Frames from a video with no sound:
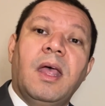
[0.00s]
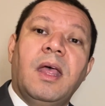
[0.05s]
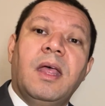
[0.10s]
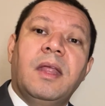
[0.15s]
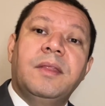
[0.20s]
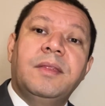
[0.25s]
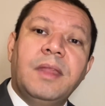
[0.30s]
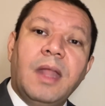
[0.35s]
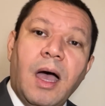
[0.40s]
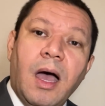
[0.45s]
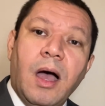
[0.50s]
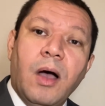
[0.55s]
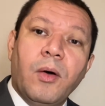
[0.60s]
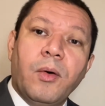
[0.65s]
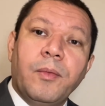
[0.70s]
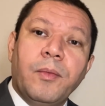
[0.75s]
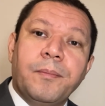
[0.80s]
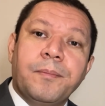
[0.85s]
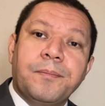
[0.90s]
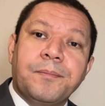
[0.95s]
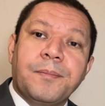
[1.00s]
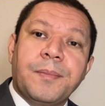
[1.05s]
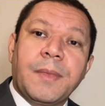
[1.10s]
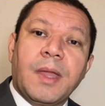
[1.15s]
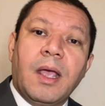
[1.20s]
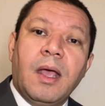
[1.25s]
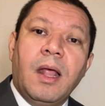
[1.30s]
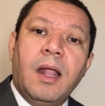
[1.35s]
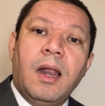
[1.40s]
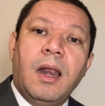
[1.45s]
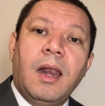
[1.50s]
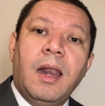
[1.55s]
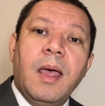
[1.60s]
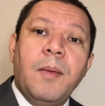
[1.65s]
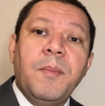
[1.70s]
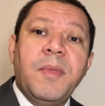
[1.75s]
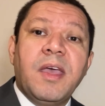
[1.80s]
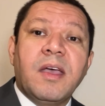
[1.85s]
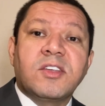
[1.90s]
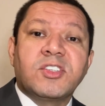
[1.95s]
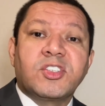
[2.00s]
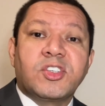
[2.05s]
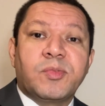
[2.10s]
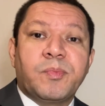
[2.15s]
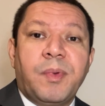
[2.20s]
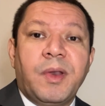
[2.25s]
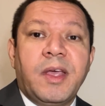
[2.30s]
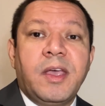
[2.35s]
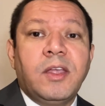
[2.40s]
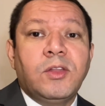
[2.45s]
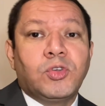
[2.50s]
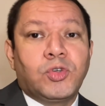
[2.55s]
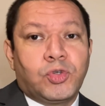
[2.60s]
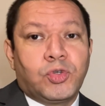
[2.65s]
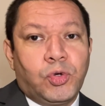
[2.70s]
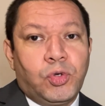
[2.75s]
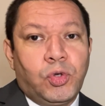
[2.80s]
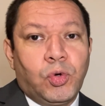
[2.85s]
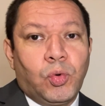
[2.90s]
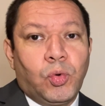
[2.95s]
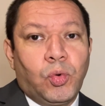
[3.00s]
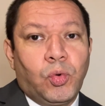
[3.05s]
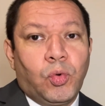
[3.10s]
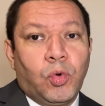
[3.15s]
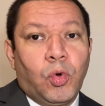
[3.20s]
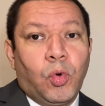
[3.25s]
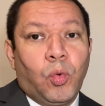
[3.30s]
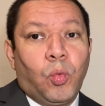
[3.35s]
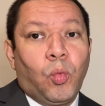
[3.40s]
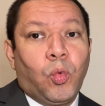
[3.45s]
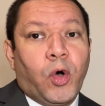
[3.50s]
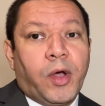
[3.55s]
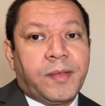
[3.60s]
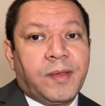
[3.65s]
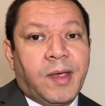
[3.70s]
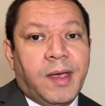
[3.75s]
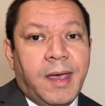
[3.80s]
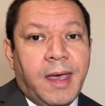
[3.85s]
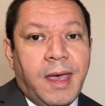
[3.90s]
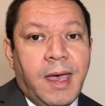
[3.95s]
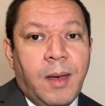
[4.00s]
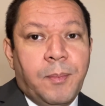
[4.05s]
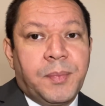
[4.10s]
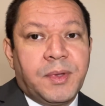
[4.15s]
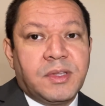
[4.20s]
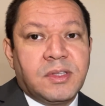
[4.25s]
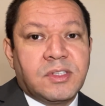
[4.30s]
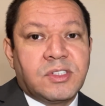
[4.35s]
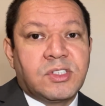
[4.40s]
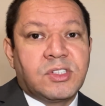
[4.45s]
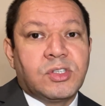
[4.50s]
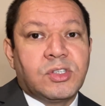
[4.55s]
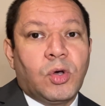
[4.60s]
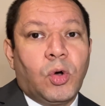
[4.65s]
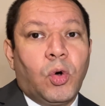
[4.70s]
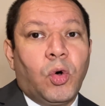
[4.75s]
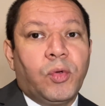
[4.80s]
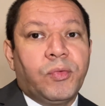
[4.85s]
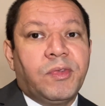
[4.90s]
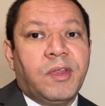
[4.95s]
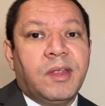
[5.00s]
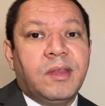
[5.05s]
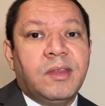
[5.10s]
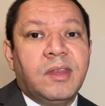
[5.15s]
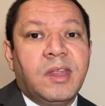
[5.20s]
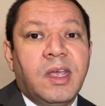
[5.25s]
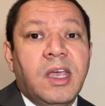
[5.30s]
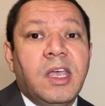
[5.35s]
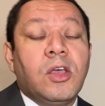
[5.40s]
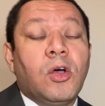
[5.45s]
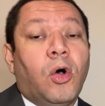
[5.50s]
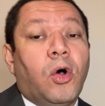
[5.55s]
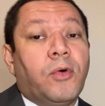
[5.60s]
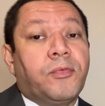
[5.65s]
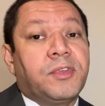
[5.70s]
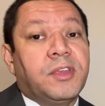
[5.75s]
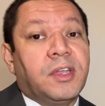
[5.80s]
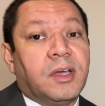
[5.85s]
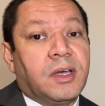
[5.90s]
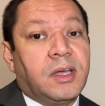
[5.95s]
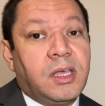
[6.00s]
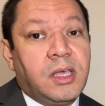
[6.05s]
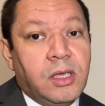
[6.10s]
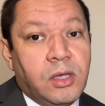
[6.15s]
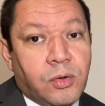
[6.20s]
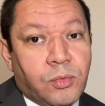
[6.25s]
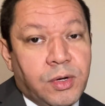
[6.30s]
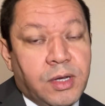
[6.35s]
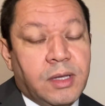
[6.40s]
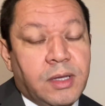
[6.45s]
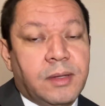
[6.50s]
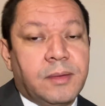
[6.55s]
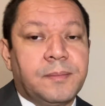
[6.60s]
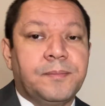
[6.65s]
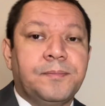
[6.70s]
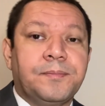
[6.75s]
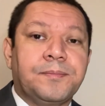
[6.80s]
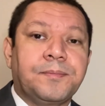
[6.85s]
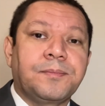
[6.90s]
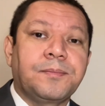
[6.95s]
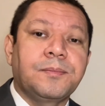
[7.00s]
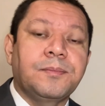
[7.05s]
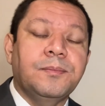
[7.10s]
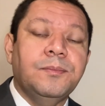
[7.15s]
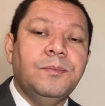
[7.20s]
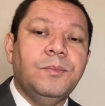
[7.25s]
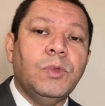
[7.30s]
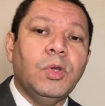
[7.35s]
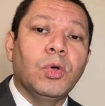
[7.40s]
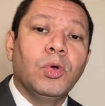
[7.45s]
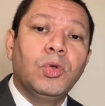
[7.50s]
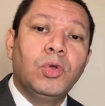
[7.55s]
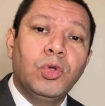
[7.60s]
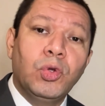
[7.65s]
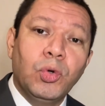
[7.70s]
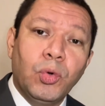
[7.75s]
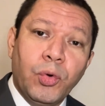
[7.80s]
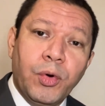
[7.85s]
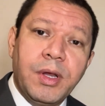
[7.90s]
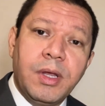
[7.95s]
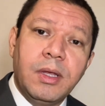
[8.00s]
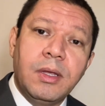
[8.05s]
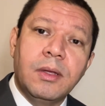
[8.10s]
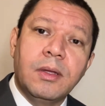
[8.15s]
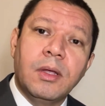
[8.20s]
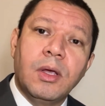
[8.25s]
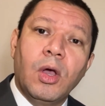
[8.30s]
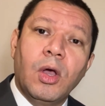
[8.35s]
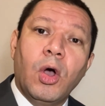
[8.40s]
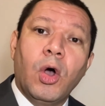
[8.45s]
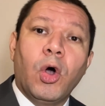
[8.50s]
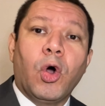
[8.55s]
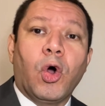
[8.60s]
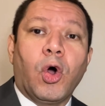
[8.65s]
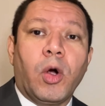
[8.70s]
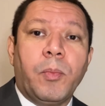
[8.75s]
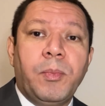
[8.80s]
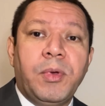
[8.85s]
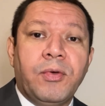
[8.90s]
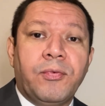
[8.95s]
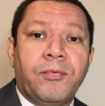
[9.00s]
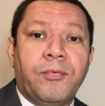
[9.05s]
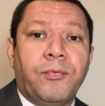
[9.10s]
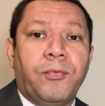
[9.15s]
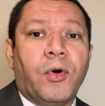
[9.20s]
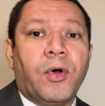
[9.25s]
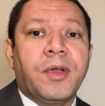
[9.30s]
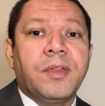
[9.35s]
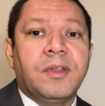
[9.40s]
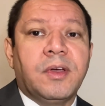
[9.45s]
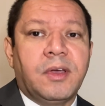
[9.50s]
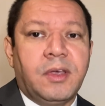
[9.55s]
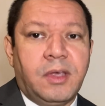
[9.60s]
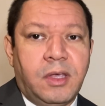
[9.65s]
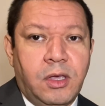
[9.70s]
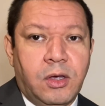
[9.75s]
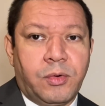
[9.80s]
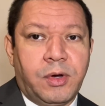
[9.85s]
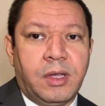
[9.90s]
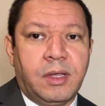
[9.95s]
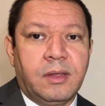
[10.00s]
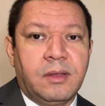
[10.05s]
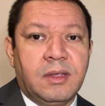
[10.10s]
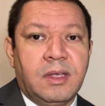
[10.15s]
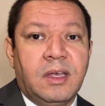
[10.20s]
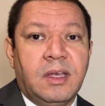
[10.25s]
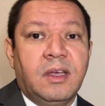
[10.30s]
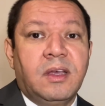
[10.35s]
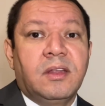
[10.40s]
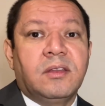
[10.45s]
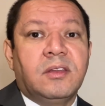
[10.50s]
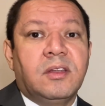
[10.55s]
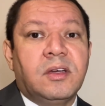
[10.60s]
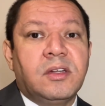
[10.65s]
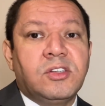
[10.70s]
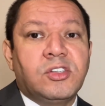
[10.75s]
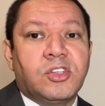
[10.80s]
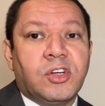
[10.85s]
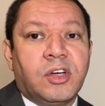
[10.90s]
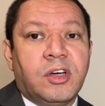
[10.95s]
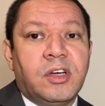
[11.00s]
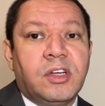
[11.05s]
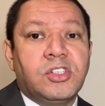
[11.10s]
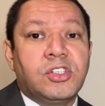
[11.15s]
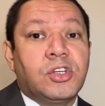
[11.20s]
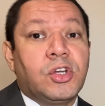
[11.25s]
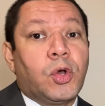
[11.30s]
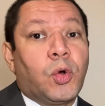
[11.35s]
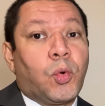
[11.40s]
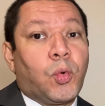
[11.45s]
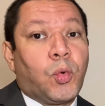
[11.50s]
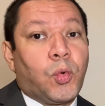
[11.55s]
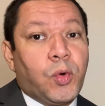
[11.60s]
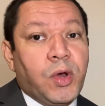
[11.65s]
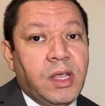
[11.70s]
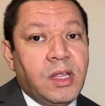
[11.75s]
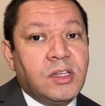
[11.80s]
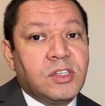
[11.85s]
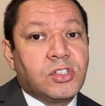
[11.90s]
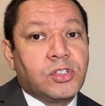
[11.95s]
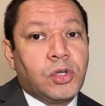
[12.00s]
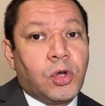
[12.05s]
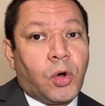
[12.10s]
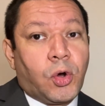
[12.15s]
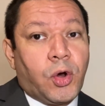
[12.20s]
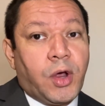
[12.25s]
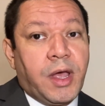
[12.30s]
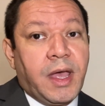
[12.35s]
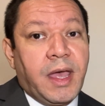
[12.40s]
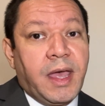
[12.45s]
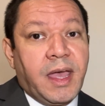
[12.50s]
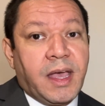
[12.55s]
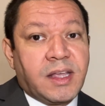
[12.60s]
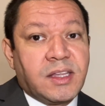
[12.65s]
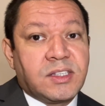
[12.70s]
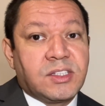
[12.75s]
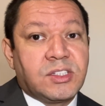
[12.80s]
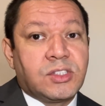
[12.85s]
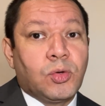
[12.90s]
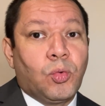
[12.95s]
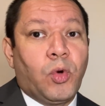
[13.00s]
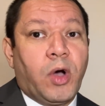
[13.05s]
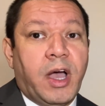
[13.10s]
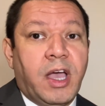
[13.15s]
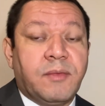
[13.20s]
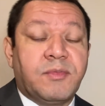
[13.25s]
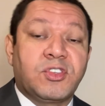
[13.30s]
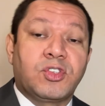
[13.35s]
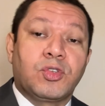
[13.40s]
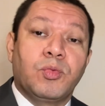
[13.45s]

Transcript: Now, let me explain to you what happens on the day of the hearing. During or before the hearing, the judge reads your ex-wife's